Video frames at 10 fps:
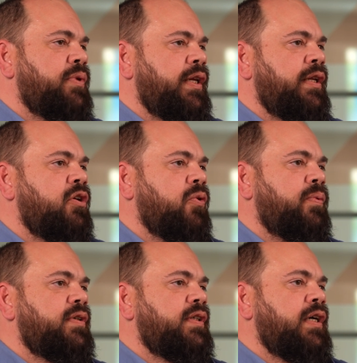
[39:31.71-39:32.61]
really
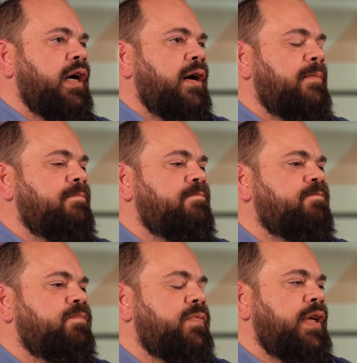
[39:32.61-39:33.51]
low
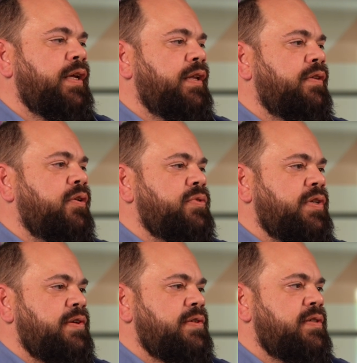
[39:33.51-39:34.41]
in those
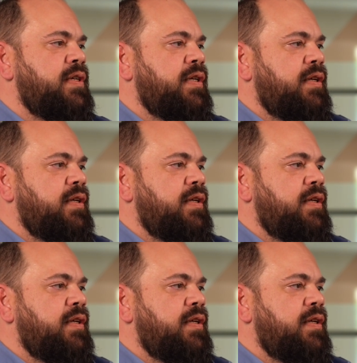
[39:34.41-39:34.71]
years.